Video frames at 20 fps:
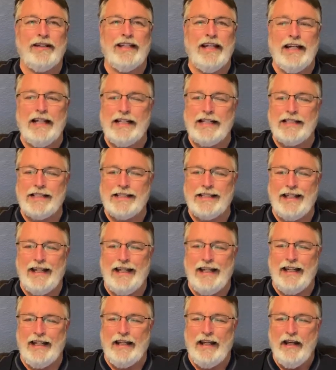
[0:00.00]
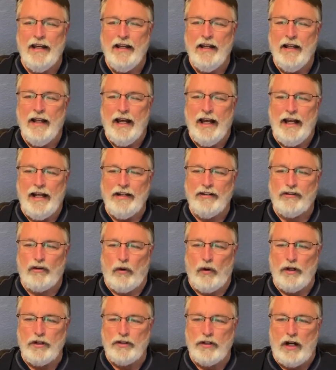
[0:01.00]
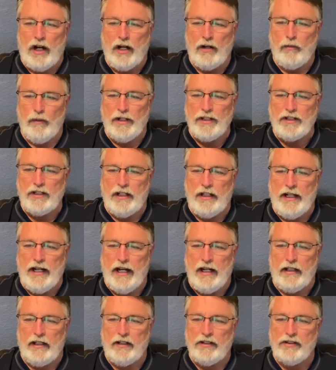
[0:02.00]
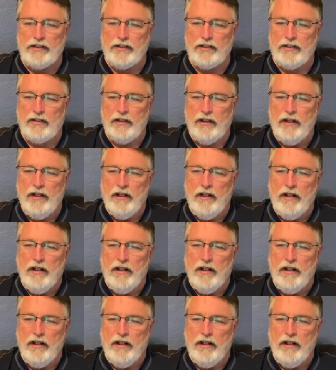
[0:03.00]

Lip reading: Tennessee. Hey, Troy Todd, Wesley Ellis.